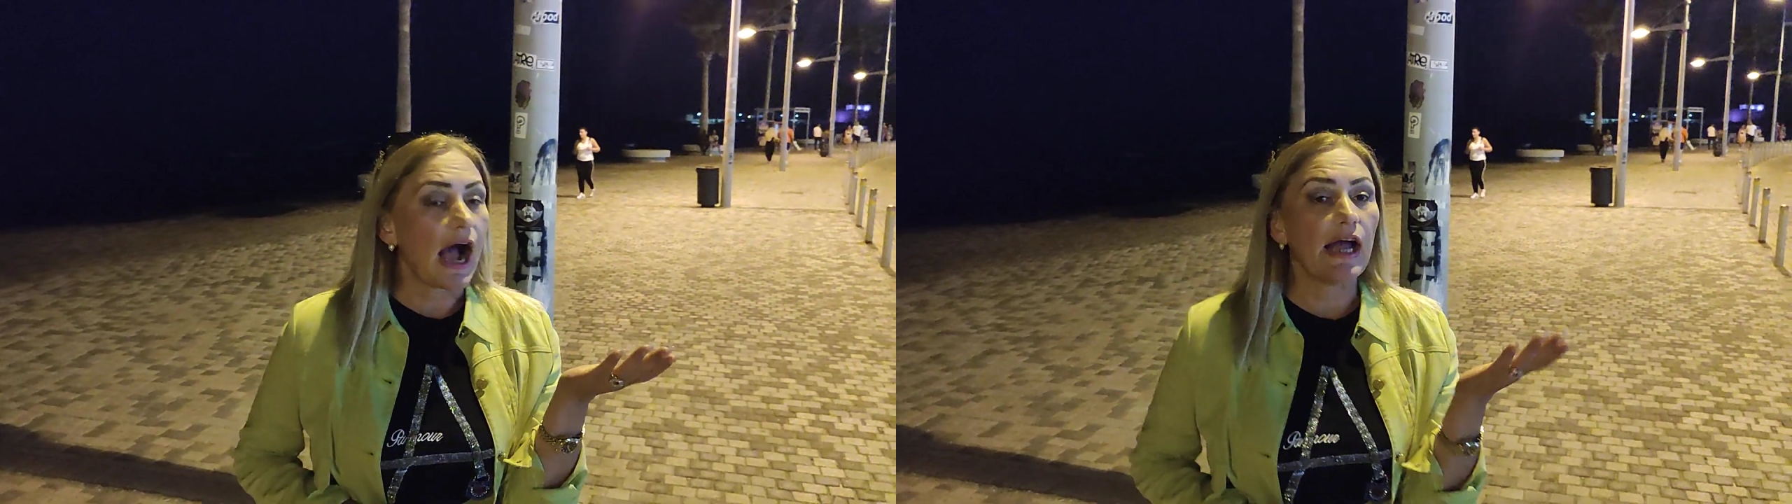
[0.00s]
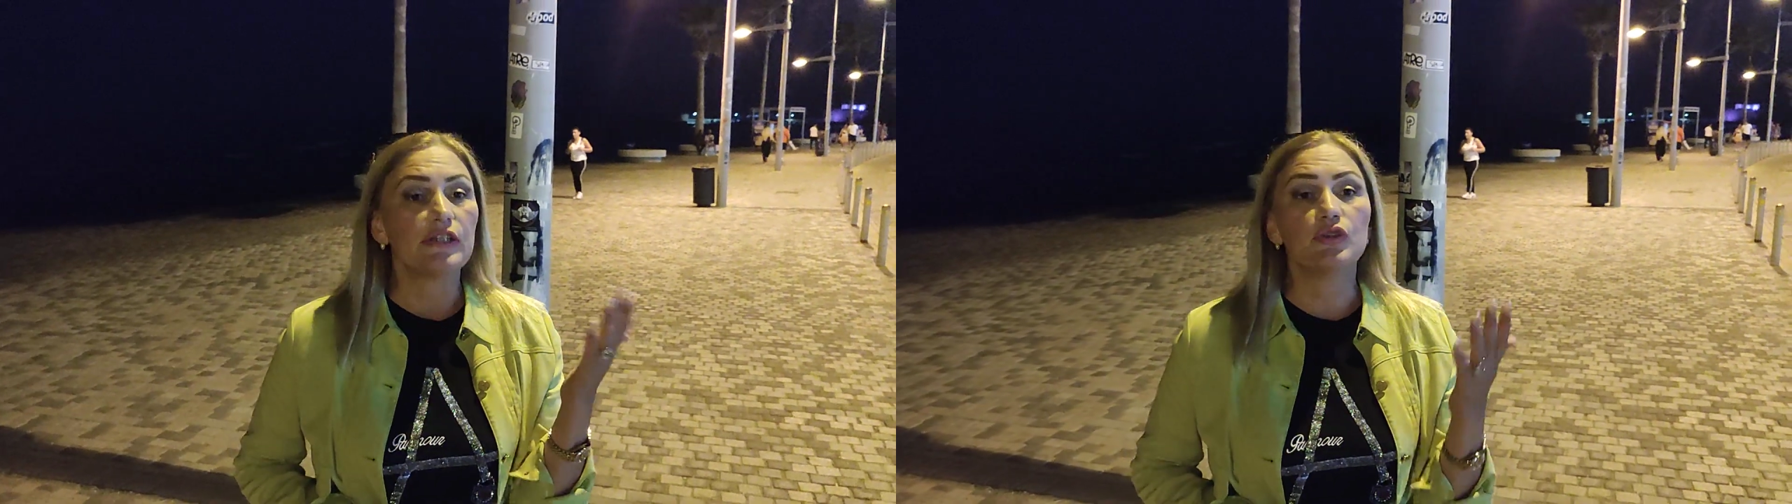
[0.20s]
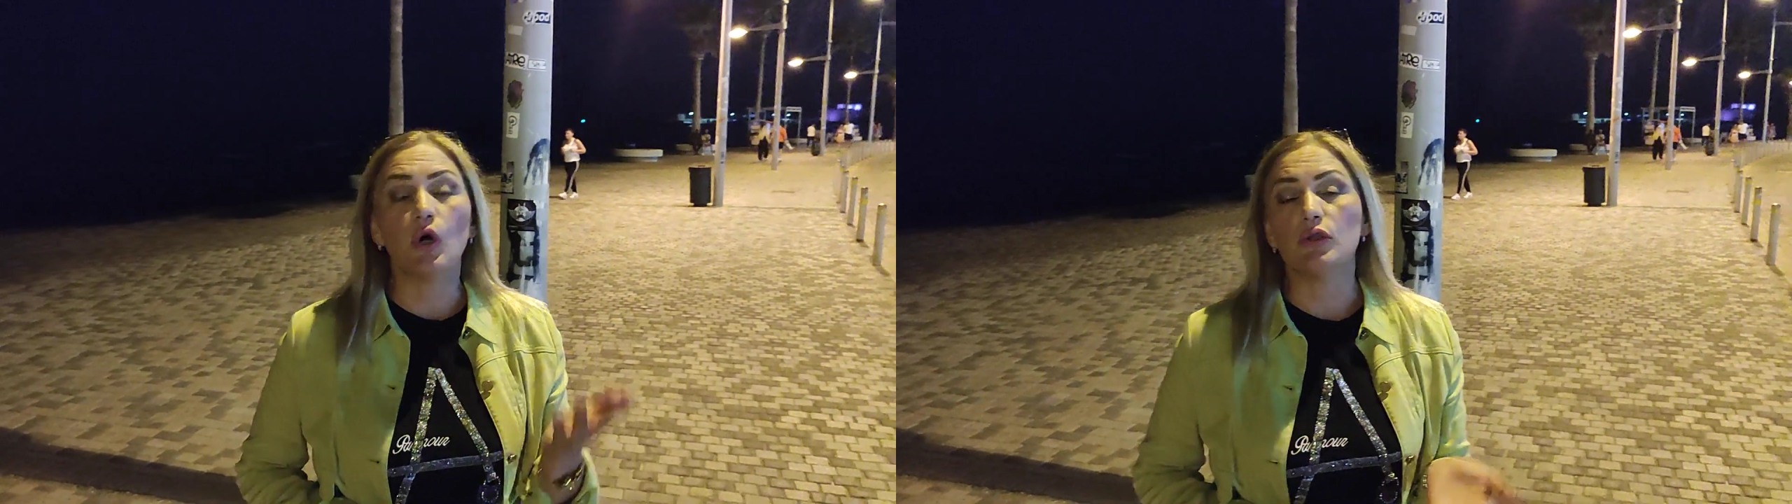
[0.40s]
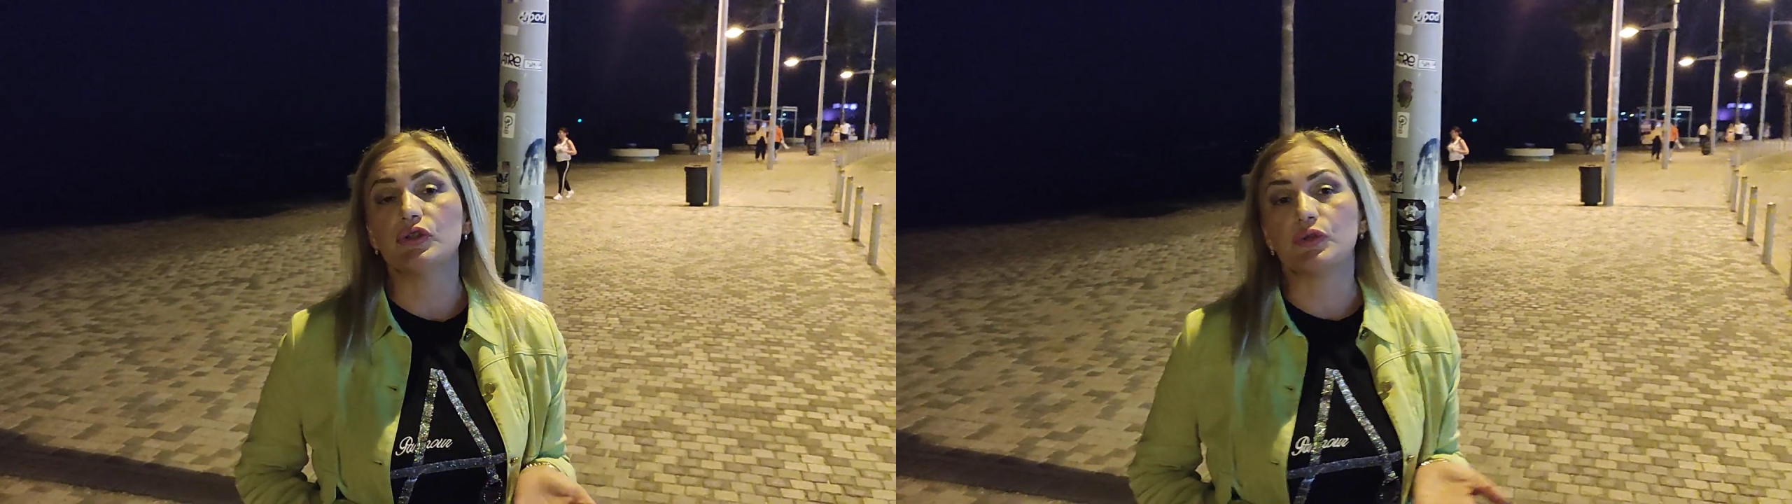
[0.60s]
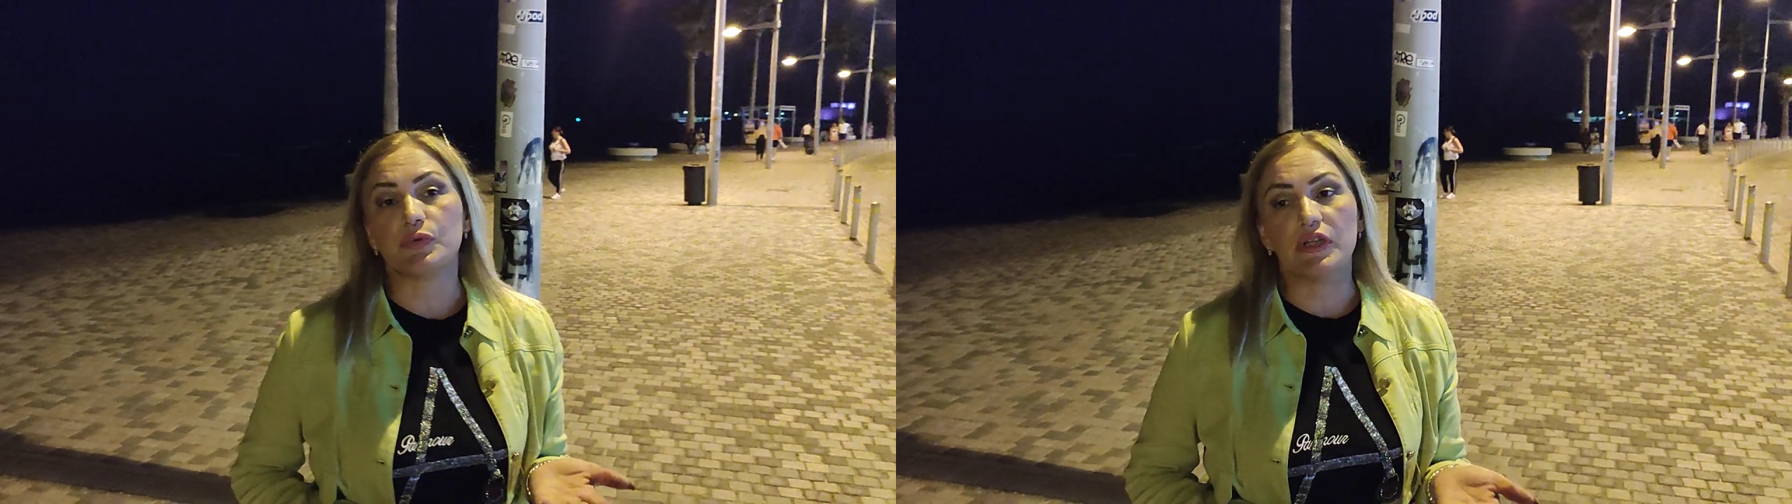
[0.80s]
I don't
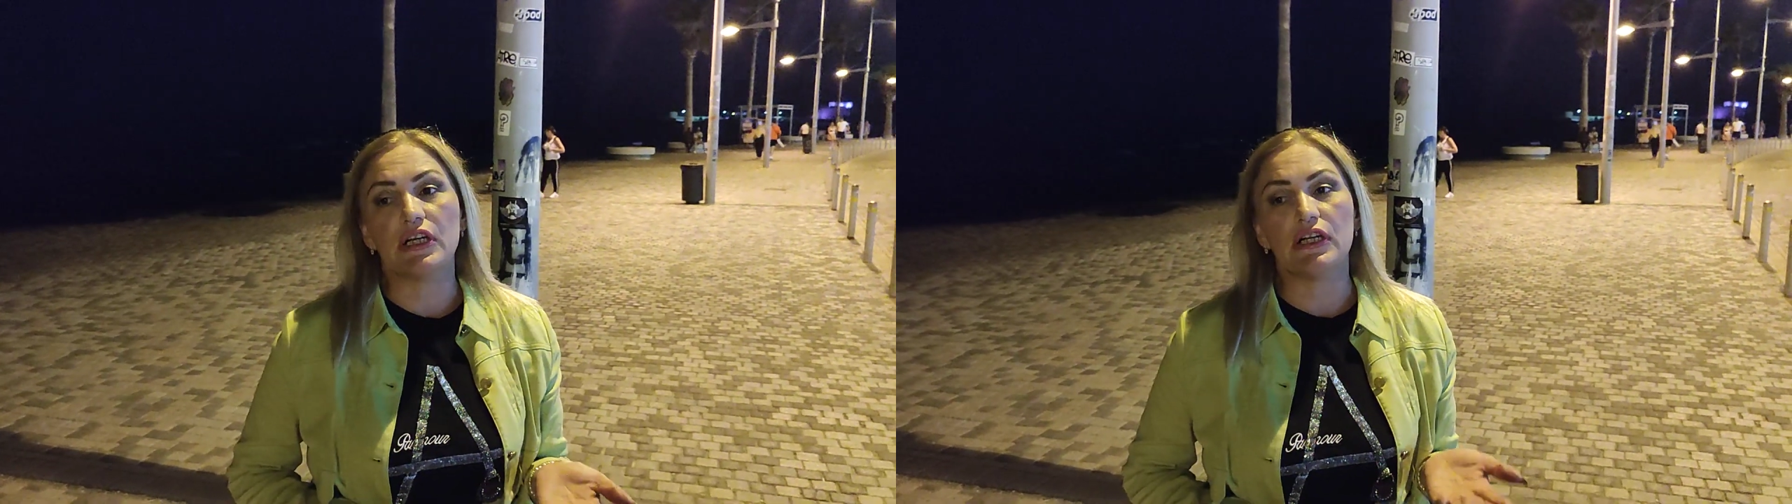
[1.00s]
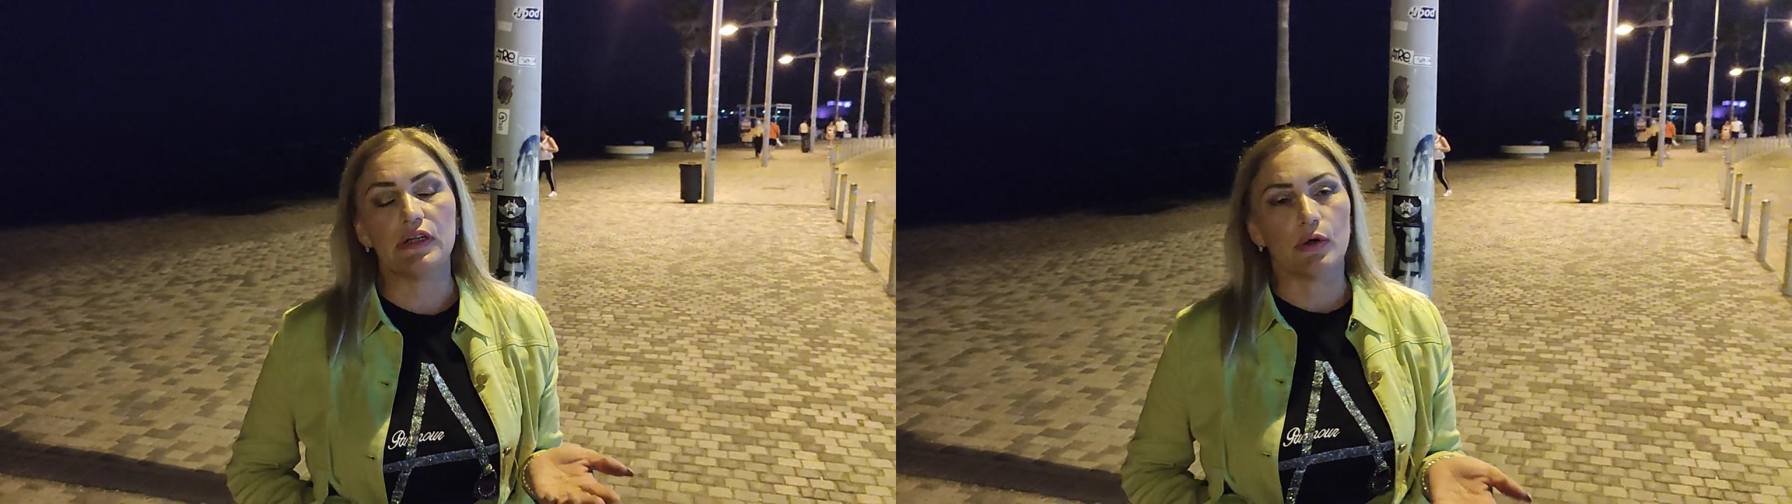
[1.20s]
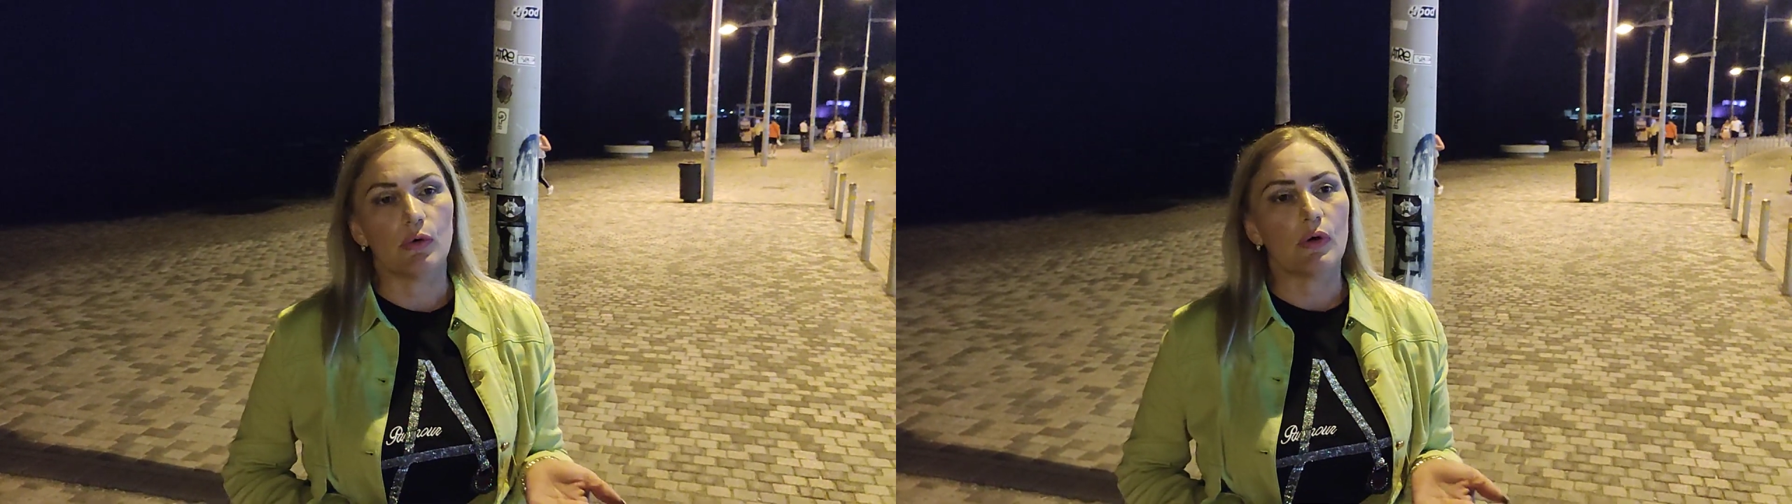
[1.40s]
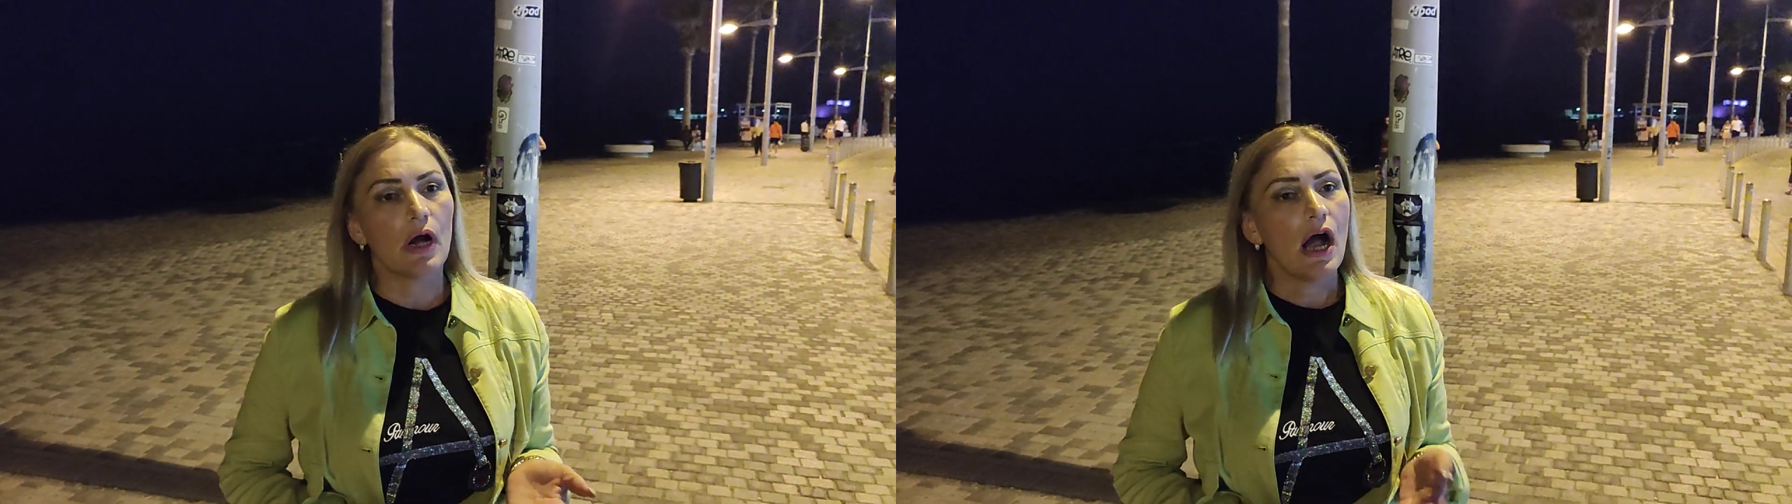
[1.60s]
really know.